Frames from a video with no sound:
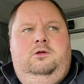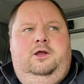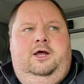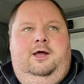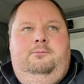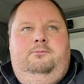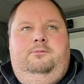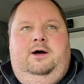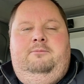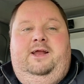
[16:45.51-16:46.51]
I
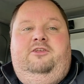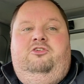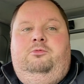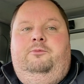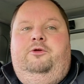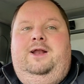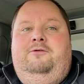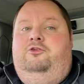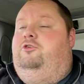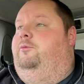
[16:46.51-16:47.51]
made a decision what I'm doing
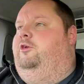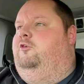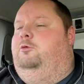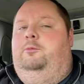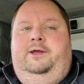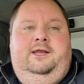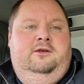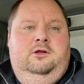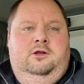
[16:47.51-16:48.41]
after I dropped it off, but I mean,